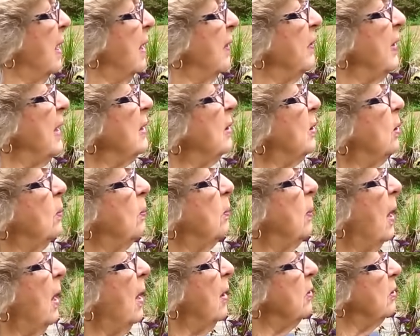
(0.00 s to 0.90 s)
They don't
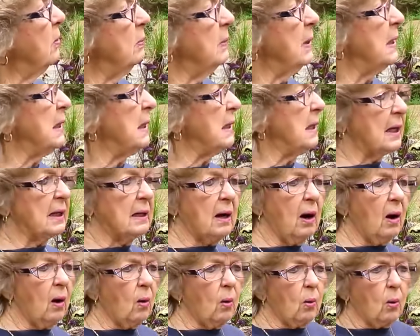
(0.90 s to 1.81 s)
bother me at
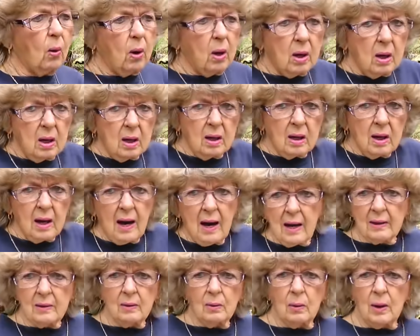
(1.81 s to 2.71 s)
all.
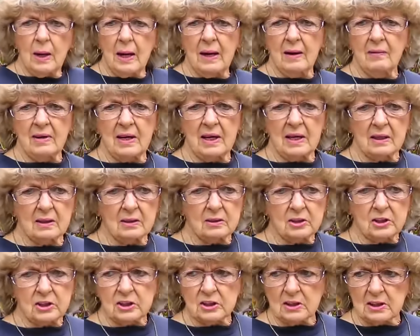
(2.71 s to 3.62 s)
I don't have
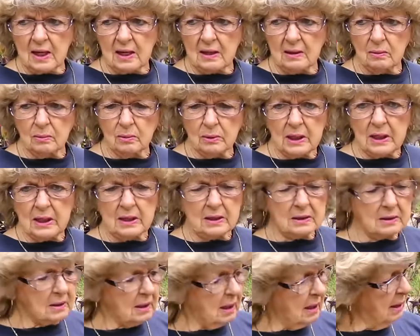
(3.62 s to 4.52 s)
allergies, I don't
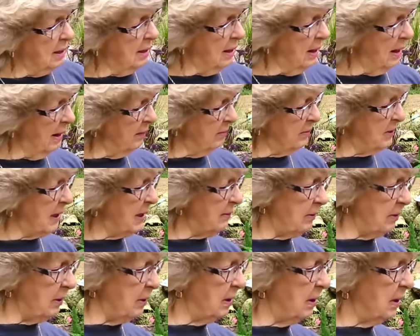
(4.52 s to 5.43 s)
guess. I, I've
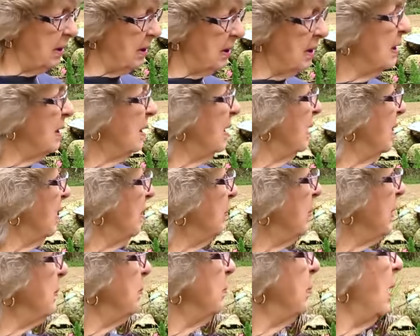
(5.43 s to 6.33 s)
never
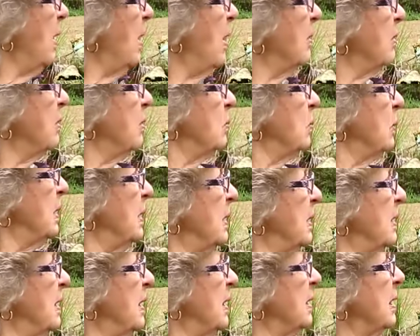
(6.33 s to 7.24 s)
been bothered
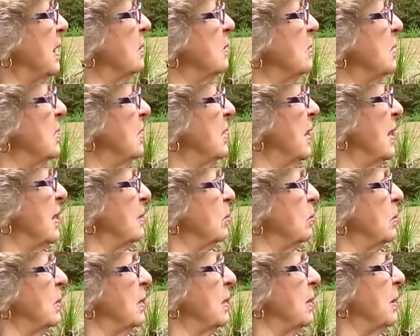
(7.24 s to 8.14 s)
with. There goes another
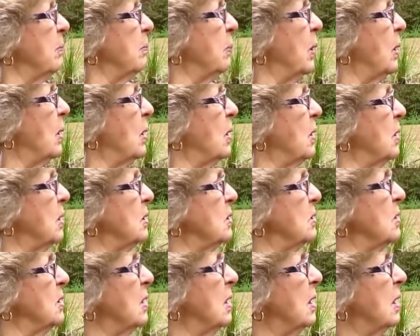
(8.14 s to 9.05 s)
one of them
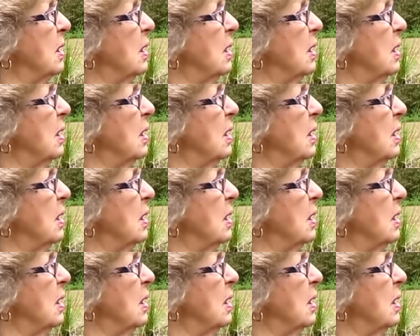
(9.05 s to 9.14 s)
birds.